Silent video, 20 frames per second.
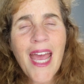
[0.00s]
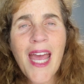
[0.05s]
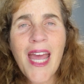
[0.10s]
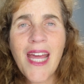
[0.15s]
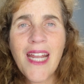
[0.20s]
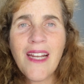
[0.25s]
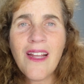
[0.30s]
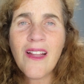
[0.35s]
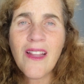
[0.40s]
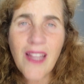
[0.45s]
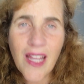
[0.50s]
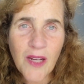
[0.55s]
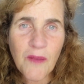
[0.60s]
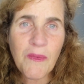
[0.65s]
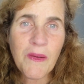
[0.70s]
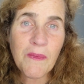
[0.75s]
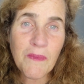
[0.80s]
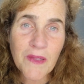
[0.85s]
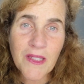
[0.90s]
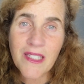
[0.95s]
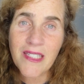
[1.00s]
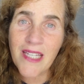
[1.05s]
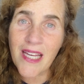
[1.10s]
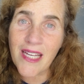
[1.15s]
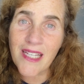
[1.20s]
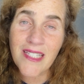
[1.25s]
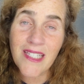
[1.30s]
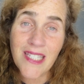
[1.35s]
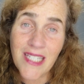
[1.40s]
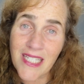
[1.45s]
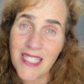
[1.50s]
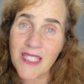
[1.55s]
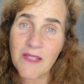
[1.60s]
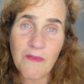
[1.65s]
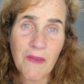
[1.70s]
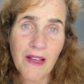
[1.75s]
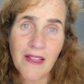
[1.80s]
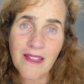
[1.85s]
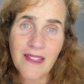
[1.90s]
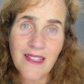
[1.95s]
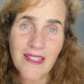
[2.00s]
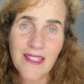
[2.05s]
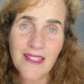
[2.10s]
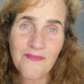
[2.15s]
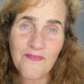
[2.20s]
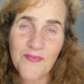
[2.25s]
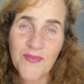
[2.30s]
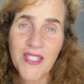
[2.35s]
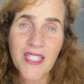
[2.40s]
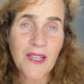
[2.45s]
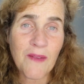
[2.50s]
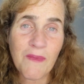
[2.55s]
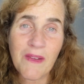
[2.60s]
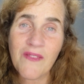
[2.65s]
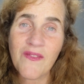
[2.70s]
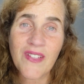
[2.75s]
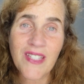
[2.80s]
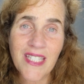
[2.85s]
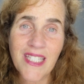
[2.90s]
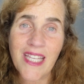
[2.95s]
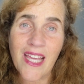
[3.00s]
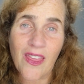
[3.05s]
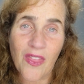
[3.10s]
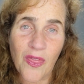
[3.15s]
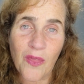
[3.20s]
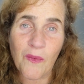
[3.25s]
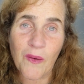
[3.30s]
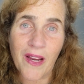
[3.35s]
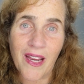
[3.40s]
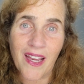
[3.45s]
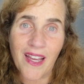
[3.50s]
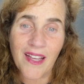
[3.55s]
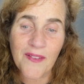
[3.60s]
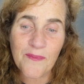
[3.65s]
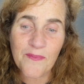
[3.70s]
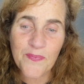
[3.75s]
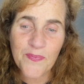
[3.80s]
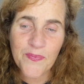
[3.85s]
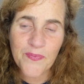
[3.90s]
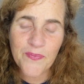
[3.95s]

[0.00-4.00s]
And a lot of people say six months, some even say three.